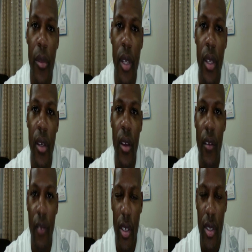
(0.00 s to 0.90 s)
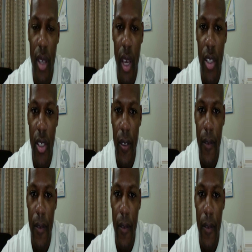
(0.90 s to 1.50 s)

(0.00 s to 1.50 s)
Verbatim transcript: They did their investigation,